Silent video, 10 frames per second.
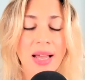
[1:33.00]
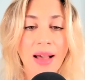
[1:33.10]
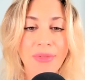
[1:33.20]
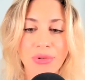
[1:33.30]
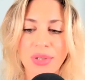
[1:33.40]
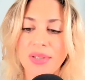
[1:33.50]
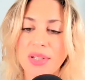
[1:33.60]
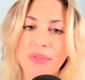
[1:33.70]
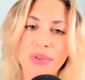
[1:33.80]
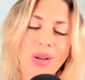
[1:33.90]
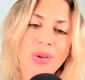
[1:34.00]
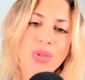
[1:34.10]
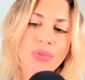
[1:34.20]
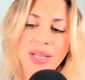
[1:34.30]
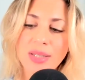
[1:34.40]
Aphroditic
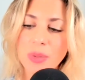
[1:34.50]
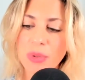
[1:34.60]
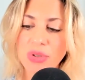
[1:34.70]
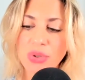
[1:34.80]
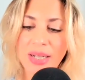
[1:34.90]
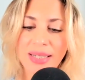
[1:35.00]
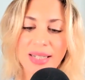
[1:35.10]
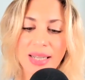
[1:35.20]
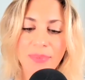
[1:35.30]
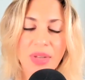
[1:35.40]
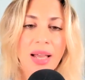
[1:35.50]
philosophy and spirituality?